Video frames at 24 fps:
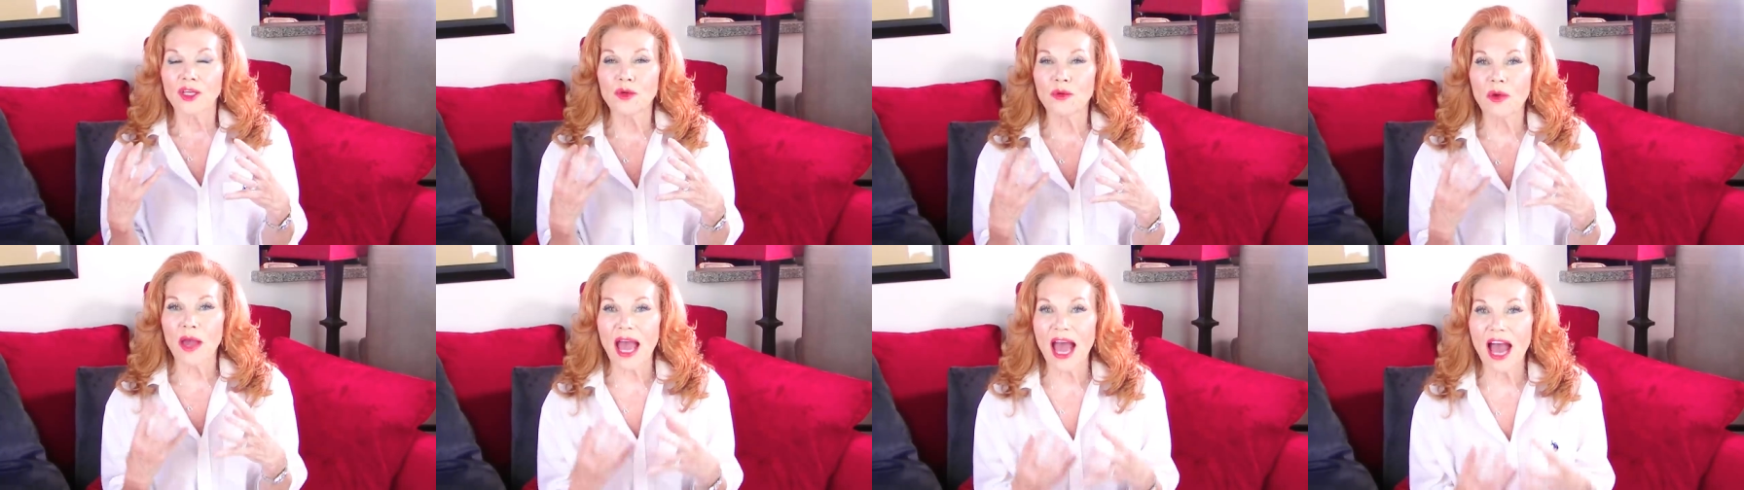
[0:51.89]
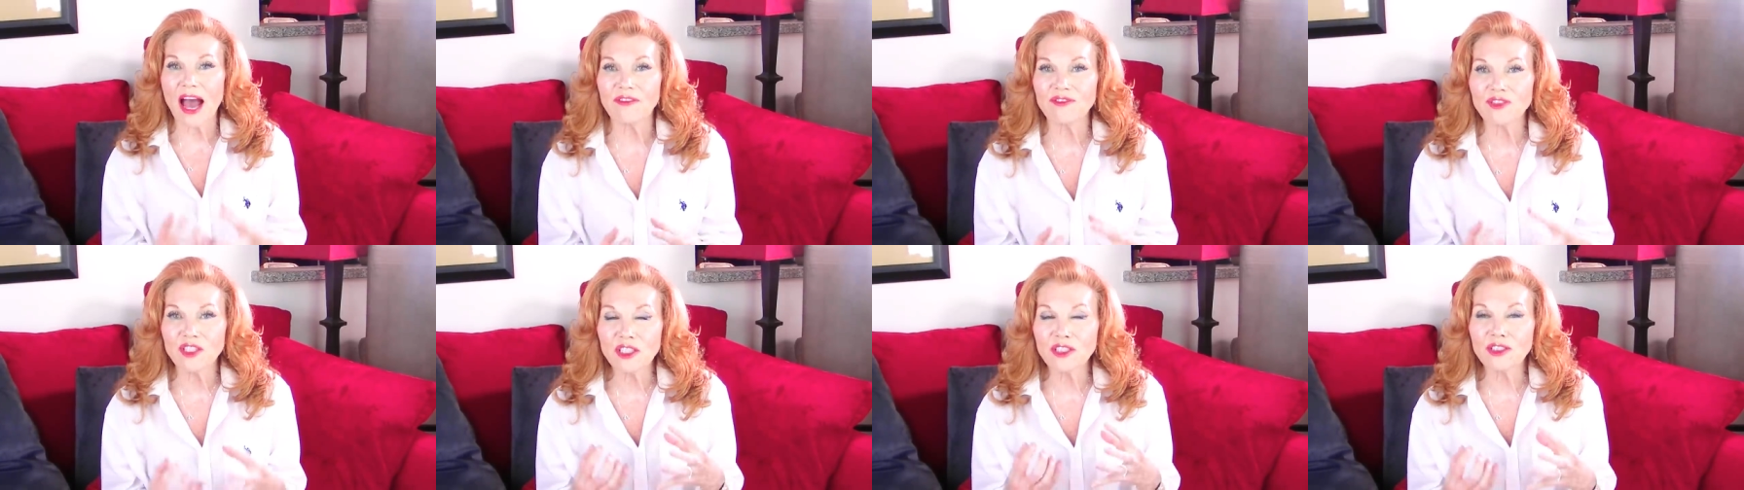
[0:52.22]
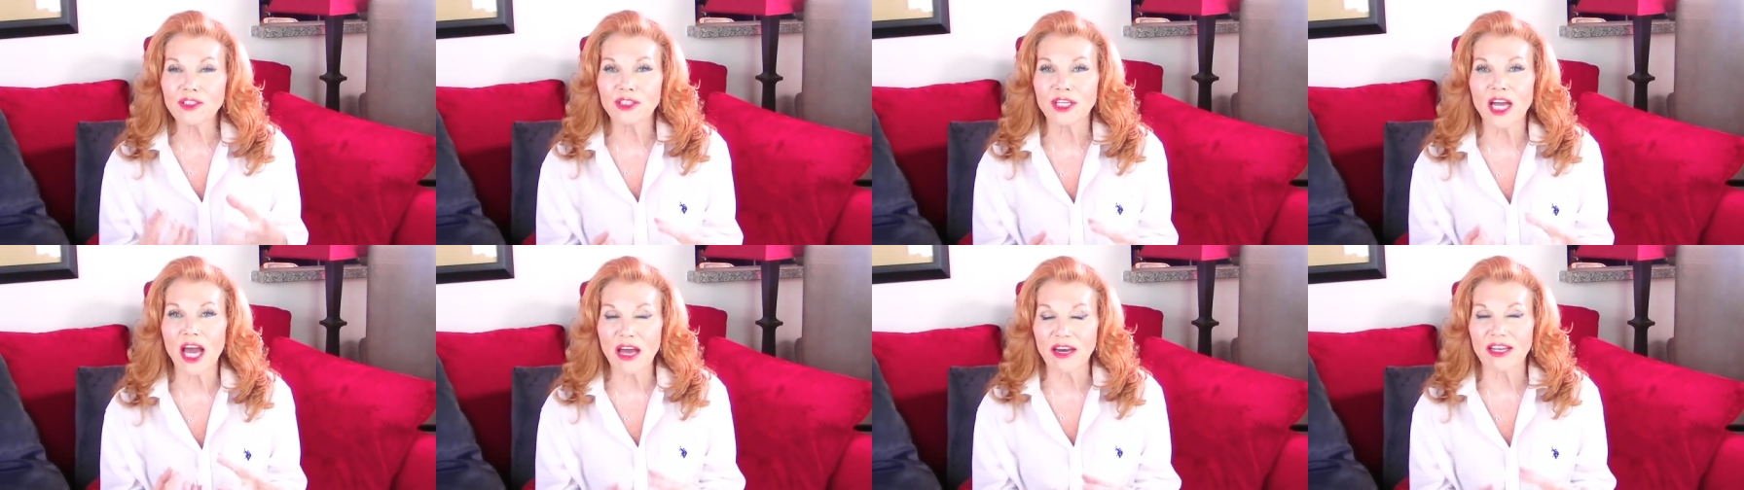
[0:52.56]
You have to
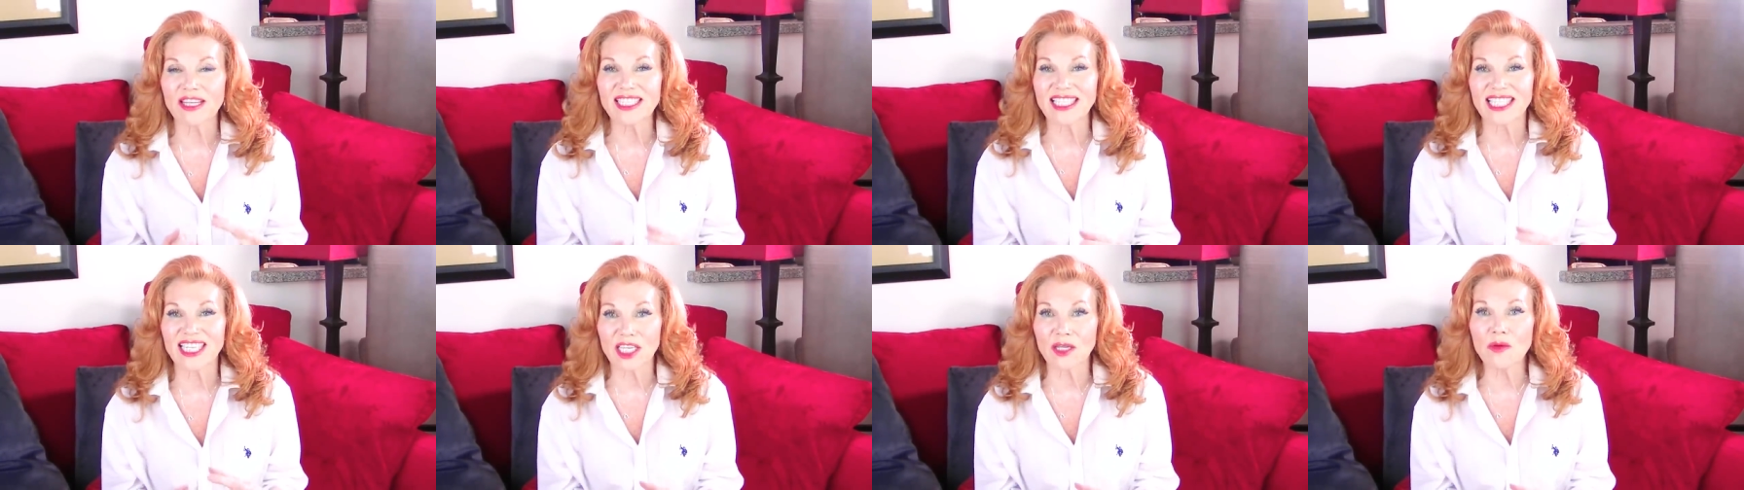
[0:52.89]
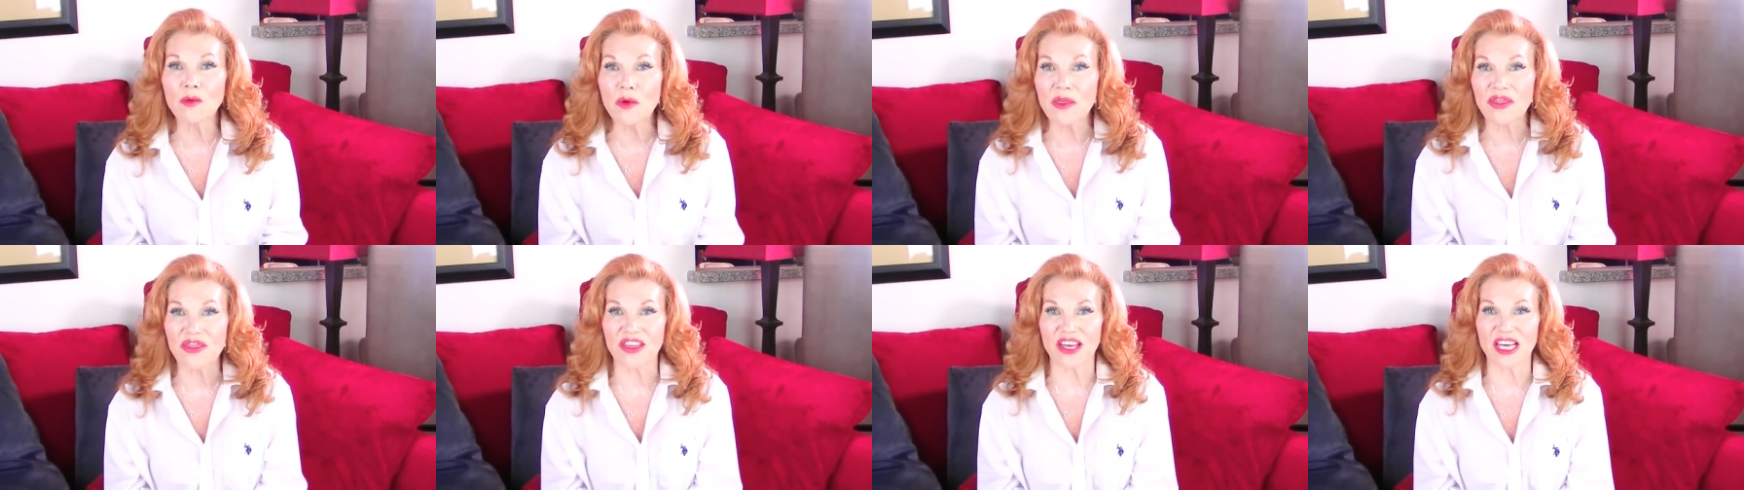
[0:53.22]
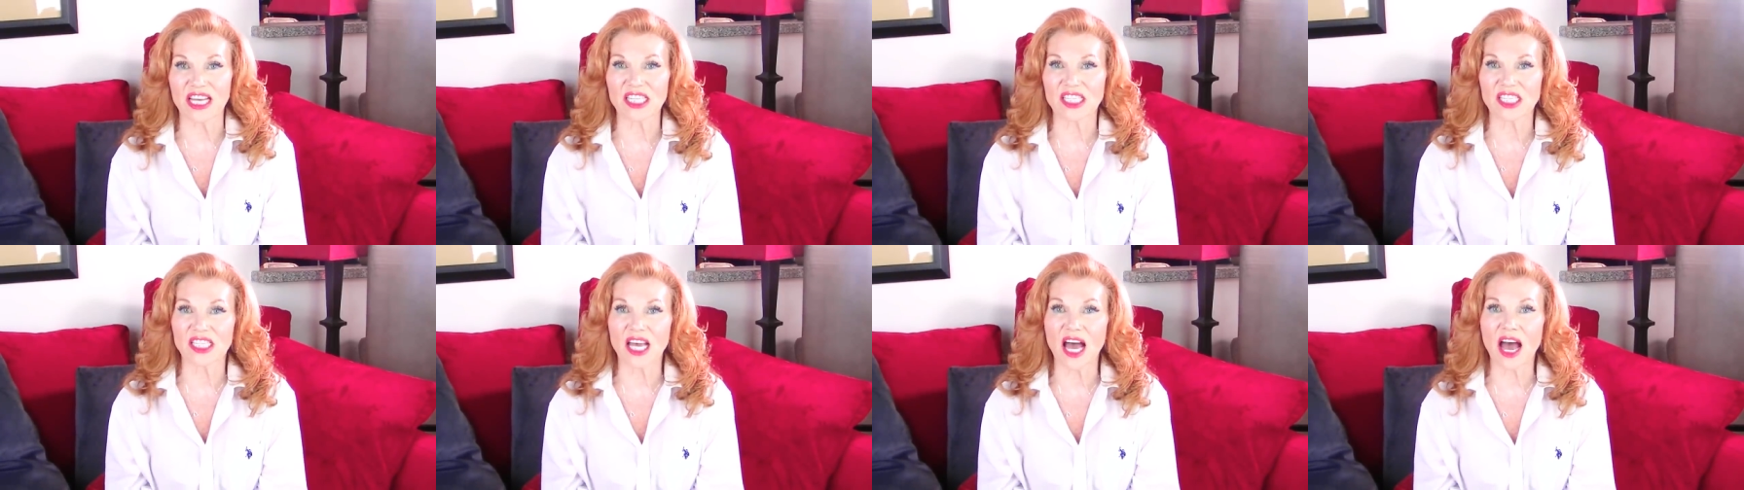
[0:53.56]
learn how to deal with
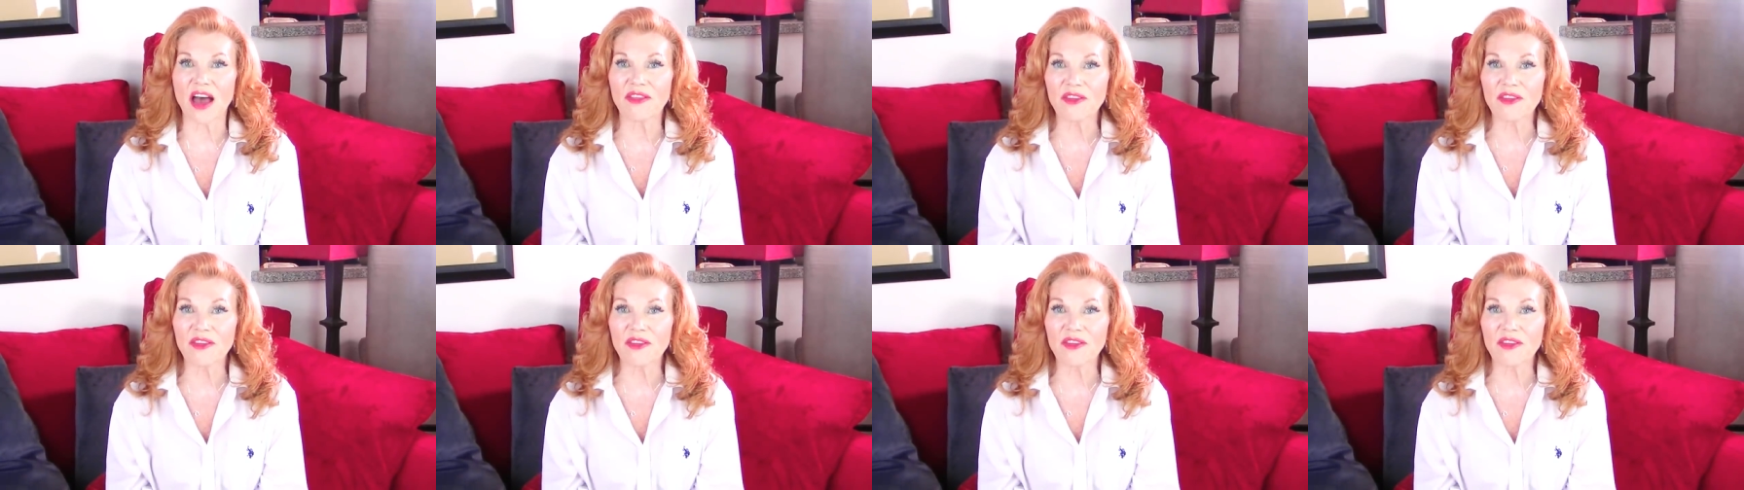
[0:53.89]
this.